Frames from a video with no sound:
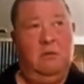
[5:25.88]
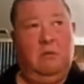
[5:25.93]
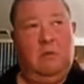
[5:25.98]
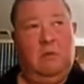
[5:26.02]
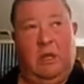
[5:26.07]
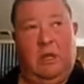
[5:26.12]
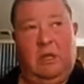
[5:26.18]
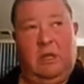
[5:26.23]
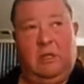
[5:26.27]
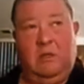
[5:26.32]

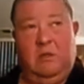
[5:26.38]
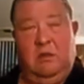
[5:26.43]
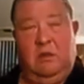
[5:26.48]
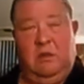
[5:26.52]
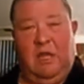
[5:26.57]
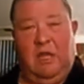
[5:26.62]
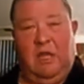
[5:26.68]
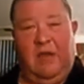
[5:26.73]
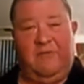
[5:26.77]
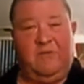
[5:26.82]
like
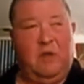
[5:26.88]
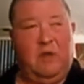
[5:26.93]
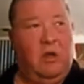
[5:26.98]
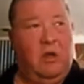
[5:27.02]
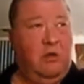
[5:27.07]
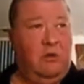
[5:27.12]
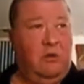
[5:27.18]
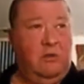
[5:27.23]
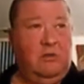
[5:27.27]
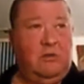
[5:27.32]
left
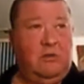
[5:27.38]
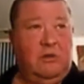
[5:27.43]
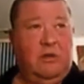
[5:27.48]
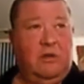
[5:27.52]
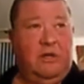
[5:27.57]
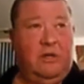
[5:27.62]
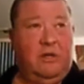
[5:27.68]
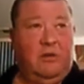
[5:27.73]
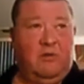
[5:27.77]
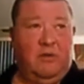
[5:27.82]

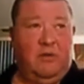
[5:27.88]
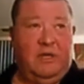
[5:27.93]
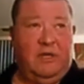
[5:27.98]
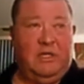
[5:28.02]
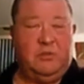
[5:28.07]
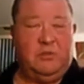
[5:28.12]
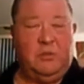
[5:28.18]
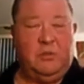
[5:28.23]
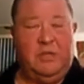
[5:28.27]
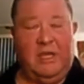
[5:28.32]
130
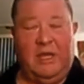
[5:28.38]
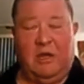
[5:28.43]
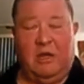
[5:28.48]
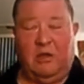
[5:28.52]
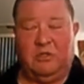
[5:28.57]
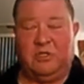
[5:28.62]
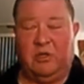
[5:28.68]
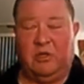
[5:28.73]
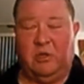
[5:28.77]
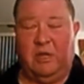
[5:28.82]
degrees. Would that
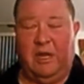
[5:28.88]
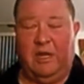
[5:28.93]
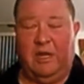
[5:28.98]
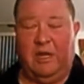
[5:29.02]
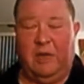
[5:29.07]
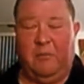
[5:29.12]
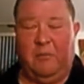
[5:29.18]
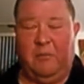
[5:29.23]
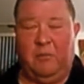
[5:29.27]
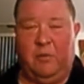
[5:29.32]
also line
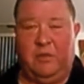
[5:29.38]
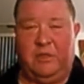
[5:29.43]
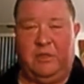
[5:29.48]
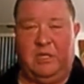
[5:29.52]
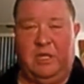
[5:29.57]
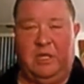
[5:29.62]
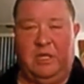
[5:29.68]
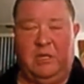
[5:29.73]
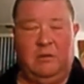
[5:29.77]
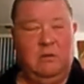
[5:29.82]
up with
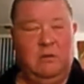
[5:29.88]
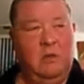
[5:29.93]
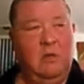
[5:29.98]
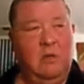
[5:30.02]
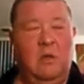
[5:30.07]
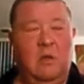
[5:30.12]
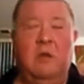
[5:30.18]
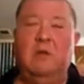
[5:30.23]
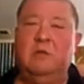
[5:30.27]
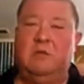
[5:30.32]
the
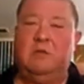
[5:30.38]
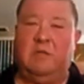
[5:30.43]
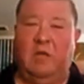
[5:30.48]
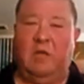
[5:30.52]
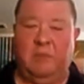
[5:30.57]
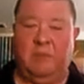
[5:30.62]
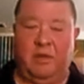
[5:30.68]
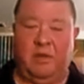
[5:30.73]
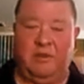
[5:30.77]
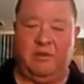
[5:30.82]

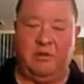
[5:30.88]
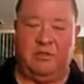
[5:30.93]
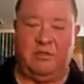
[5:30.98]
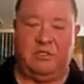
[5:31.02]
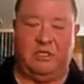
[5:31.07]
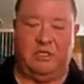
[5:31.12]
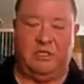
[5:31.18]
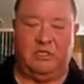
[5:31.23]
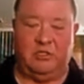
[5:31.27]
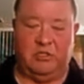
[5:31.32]
10 by
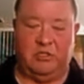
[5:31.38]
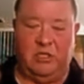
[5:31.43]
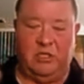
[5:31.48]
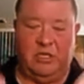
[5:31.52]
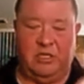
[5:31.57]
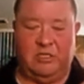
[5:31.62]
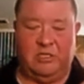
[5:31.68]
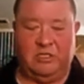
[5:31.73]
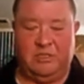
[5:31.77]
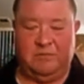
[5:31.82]
13
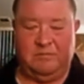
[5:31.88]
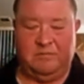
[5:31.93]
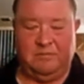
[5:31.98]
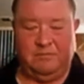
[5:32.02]
trees?